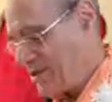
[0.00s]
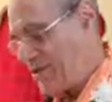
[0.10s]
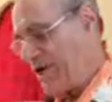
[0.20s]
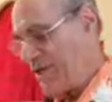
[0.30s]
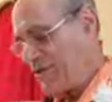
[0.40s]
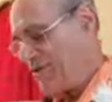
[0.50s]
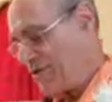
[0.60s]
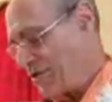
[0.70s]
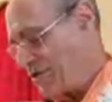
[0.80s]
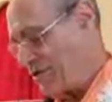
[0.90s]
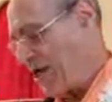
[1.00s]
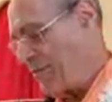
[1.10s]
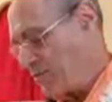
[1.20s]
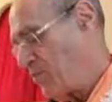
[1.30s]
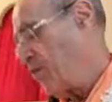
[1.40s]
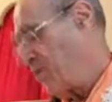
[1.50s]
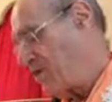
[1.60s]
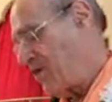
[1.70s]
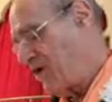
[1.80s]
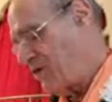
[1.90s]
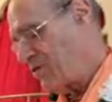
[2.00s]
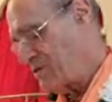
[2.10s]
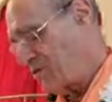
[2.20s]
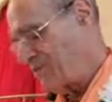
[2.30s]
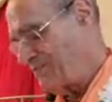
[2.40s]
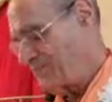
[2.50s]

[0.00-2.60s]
scholar of all time, besides Krishna.